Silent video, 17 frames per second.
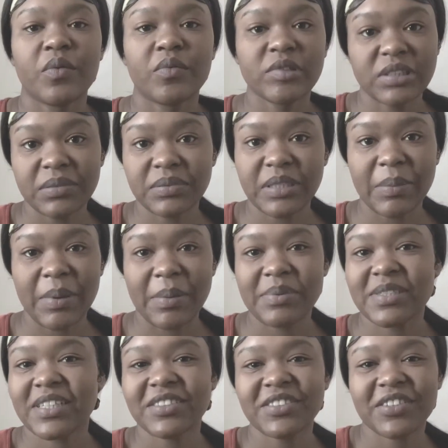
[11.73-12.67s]
what's up
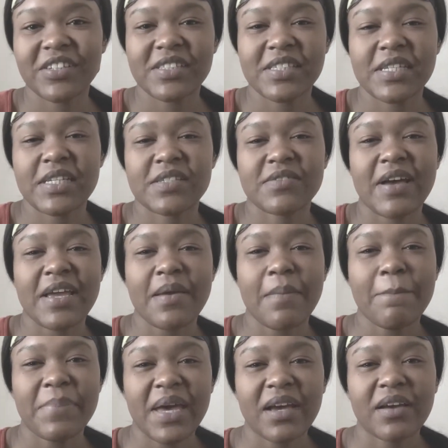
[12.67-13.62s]
zombies it's your guys Znizzle. i am
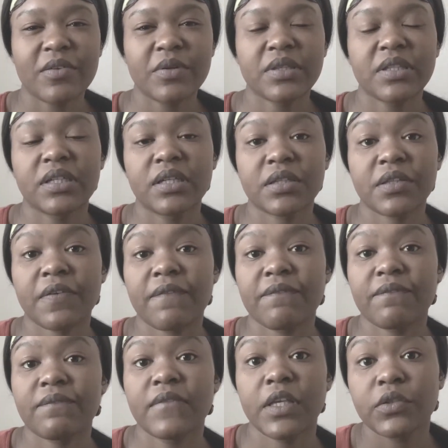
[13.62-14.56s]
back with another
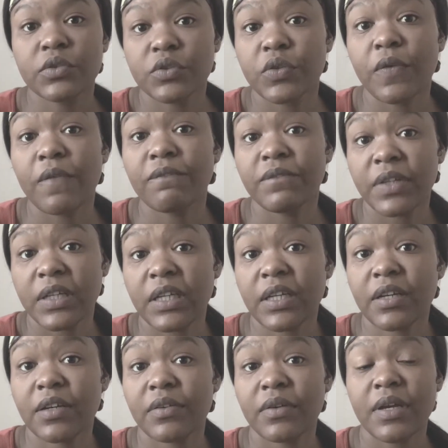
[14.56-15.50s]
youtube
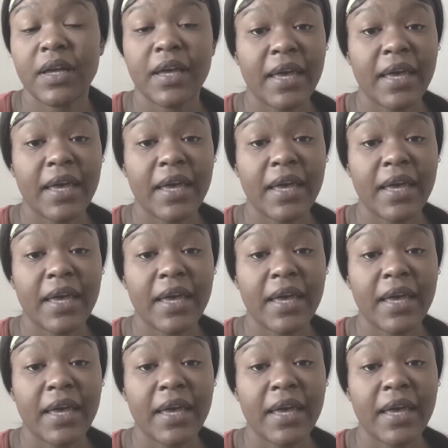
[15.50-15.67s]
video